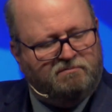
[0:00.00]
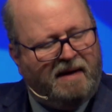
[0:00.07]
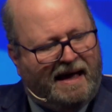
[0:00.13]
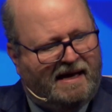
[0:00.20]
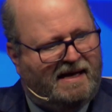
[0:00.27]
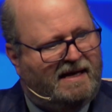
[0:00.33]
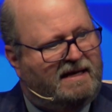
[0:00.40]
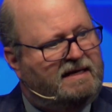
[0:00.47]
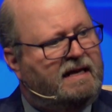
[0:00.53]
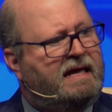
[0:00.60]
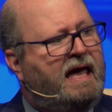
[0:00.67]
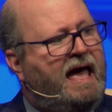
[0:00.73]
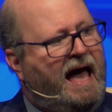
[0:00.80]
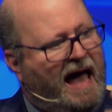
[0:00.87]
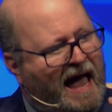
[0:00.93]
mind
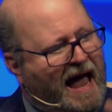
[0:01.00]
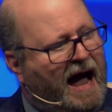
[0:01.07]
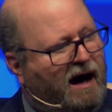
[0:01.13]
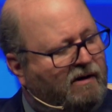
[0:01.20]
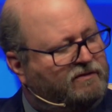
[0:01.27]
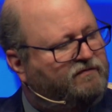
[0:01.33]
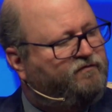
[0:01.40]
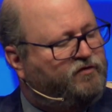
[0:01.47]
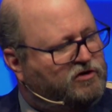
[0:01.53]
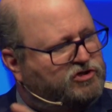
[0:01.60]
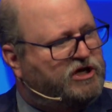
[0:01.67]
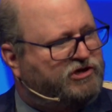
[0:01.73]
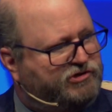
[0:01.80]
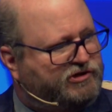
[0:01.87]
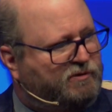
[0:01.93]
out for
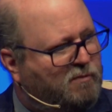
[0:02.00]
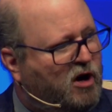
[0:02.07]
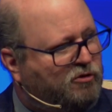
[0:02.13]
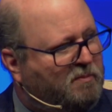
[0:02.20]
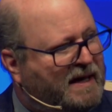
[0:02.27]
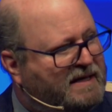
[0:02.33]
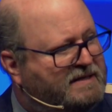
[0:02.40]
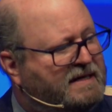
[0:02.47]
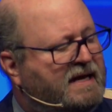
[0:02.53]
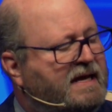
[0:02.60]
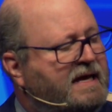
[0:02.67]
just a moment